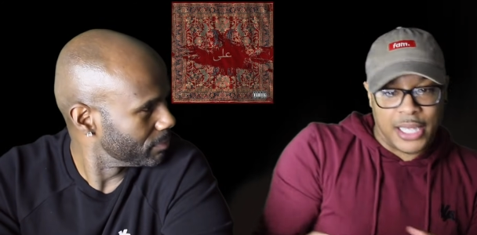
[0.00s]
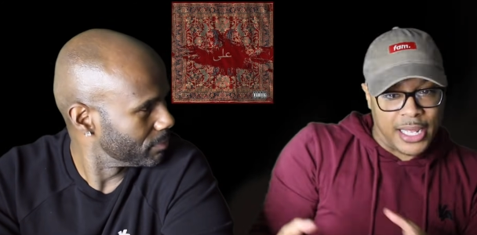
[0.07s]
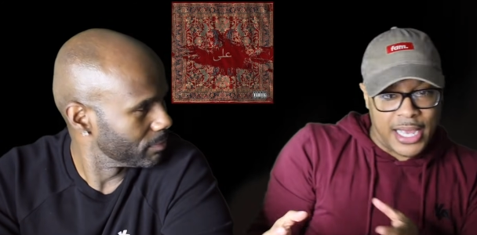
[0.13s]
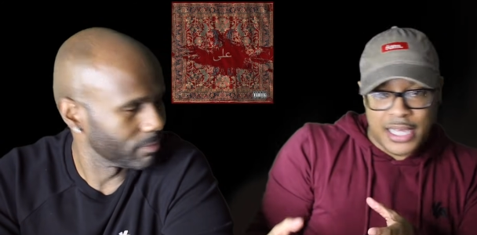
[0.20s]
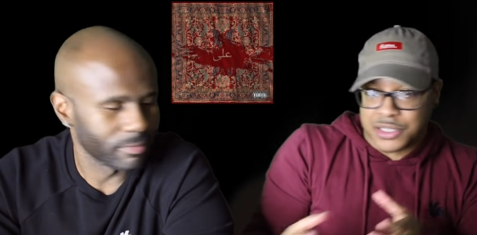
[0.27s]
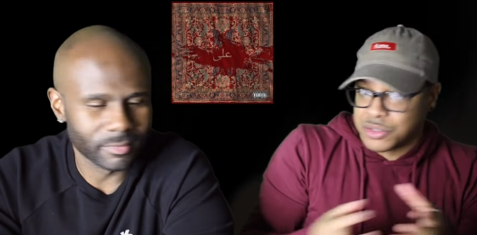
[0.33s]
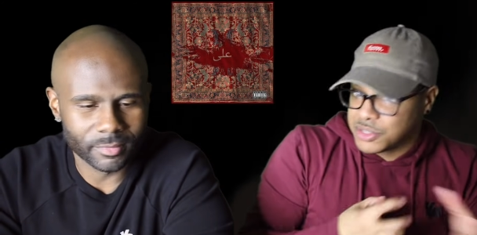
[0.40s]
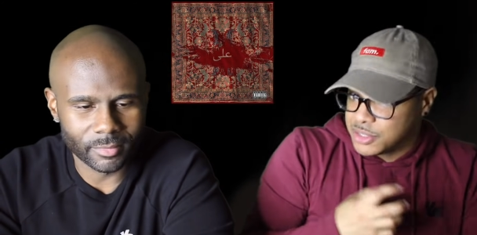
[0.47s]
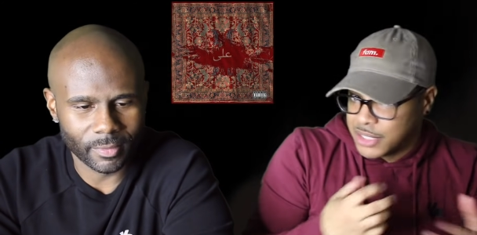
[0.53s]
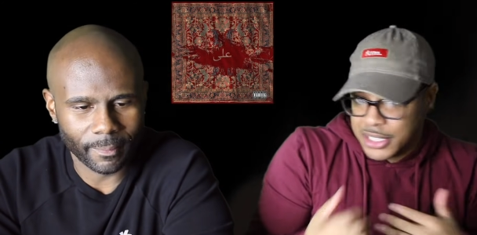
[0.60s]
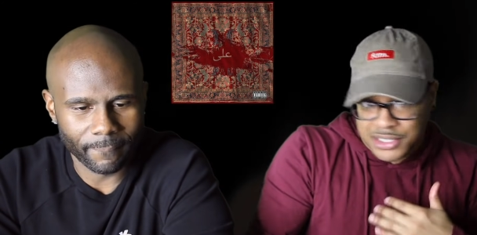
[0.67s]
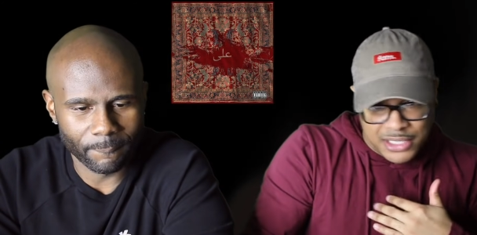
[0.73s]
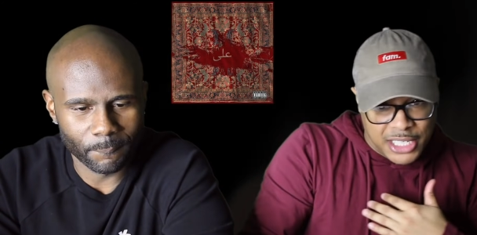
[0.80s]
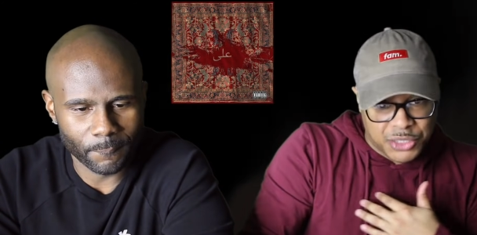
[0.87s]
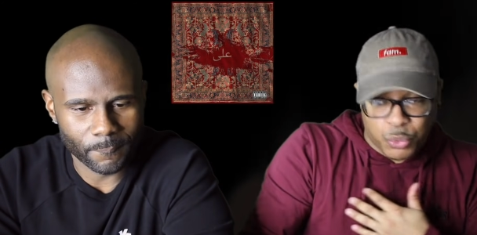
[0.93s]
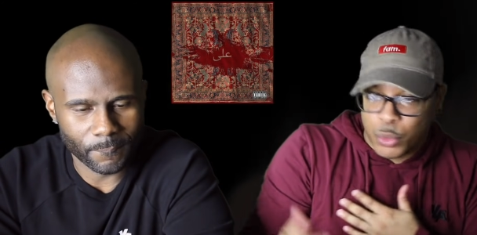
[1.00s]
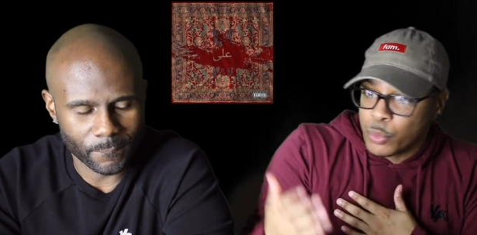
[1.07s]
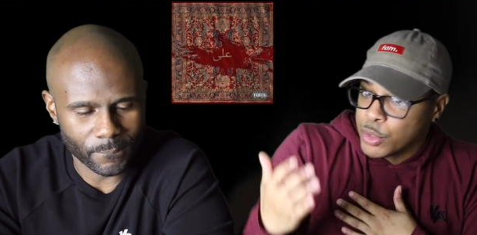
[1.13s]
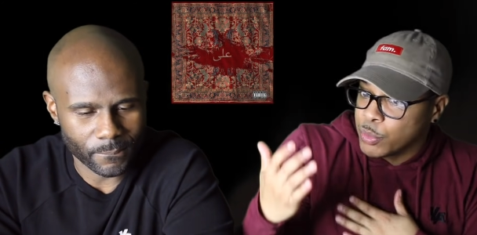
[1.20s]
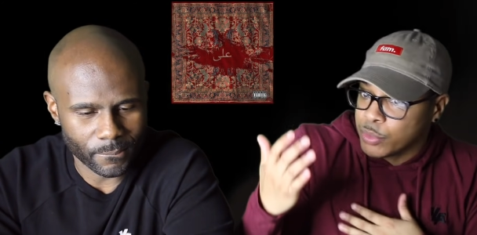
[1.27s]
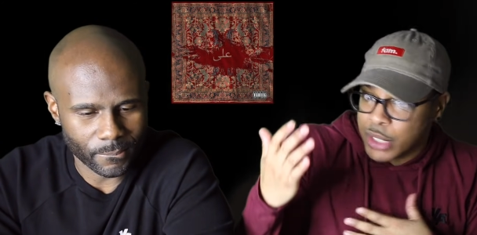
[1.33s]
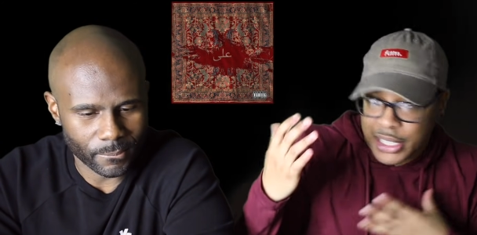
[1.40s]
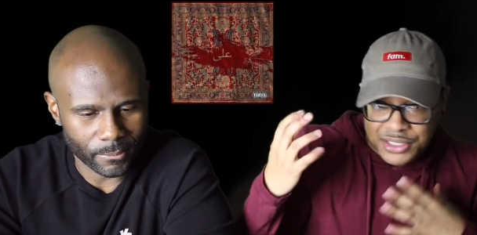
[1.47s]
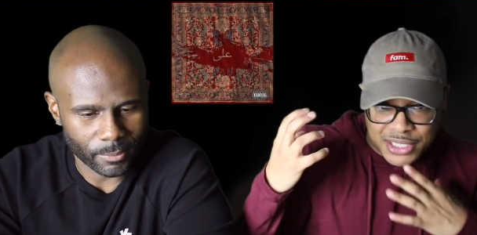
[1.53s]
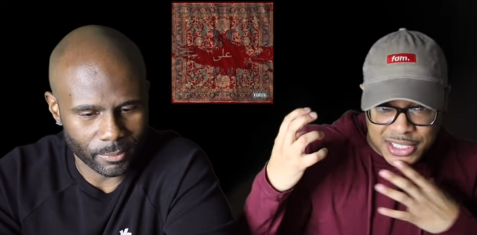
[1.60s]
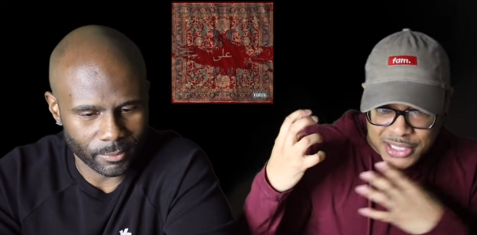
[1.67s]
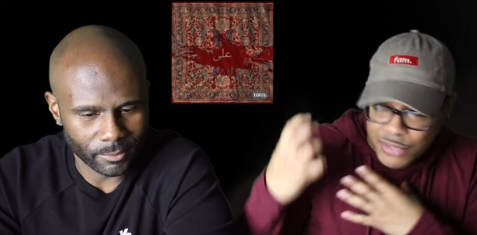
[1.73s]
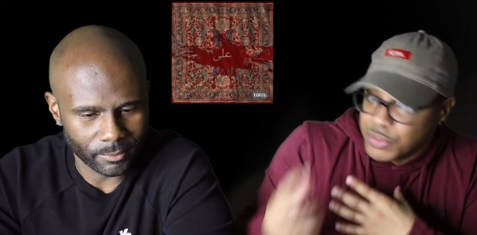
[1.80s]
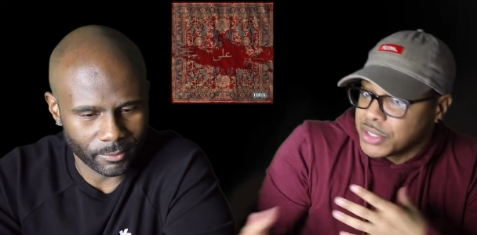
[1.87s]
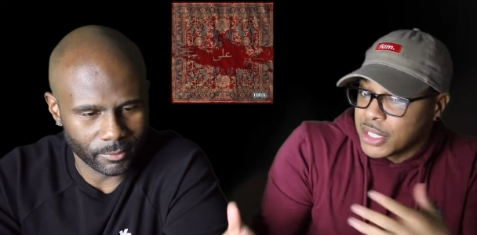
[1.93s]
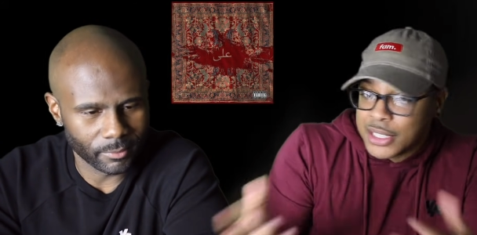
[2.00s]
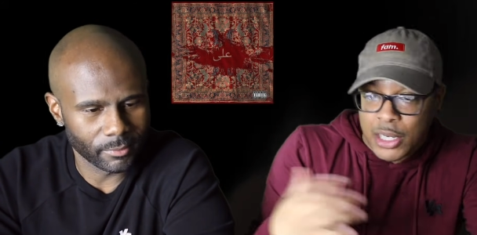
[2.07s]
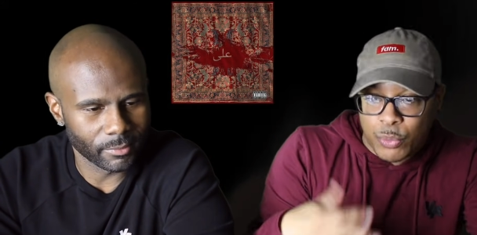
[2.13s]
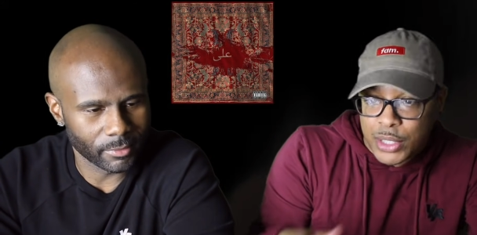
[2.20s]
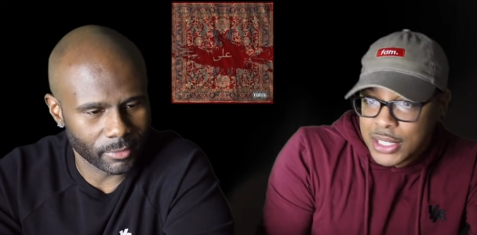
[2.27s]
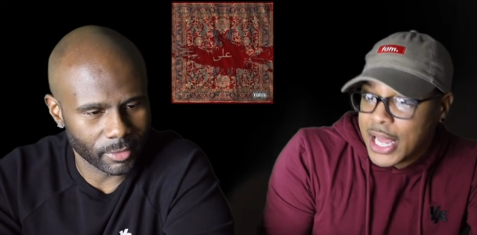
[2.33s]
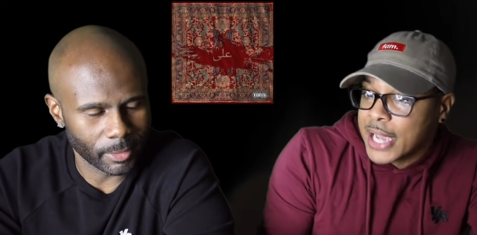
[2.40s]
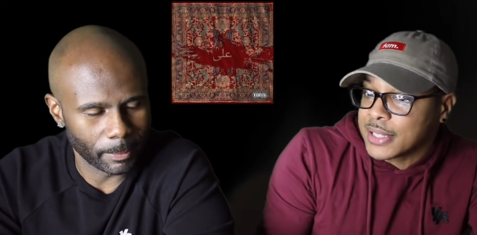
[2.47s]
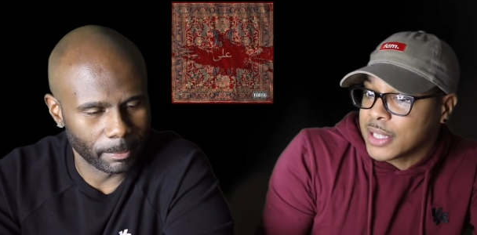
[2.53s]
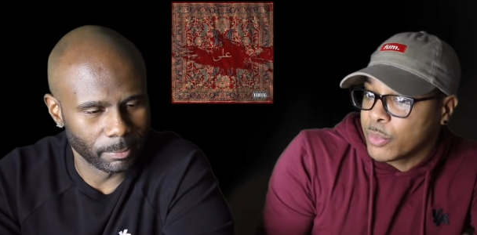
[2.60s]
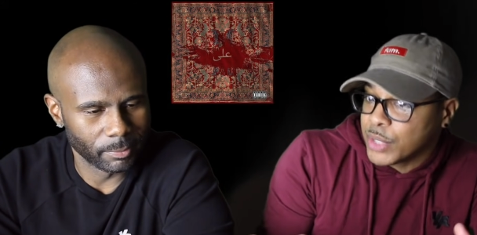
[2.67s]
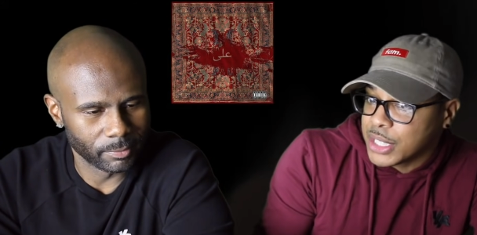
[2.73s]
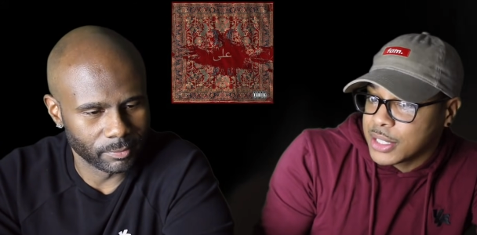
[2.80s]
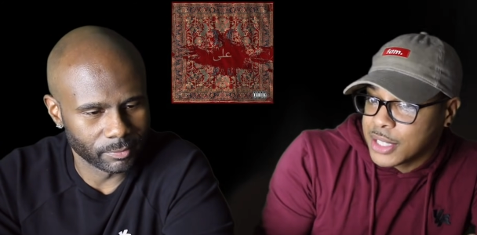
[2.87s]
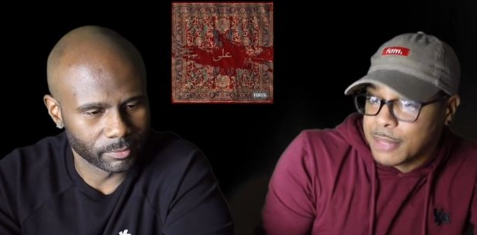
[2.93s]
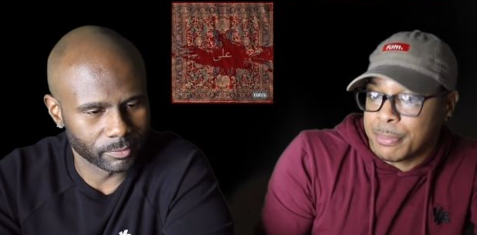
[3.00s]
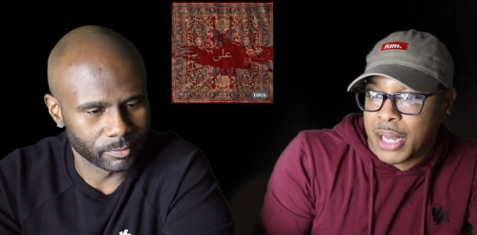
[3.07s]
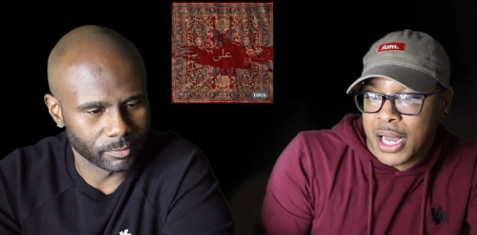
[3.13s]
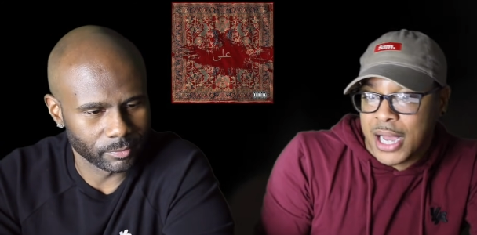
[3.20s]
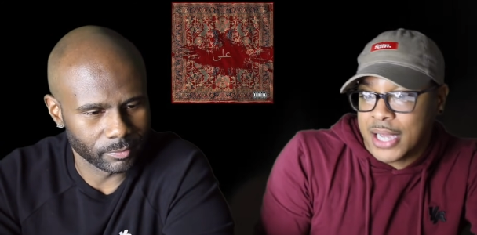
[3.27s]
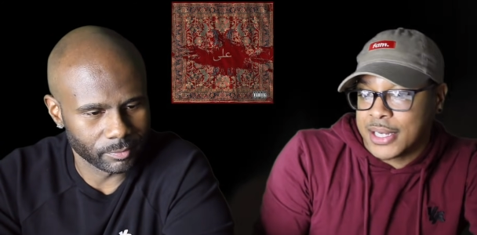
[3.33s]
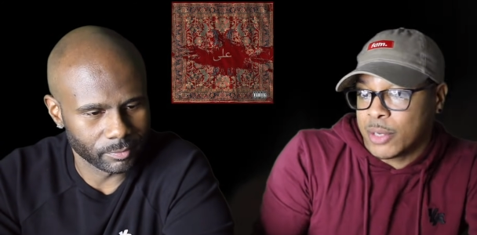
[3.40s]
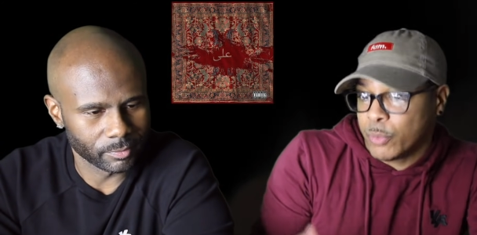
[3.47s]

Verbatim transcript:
Speaker 1: that has that says what we that says everything that we like, that we can get behind,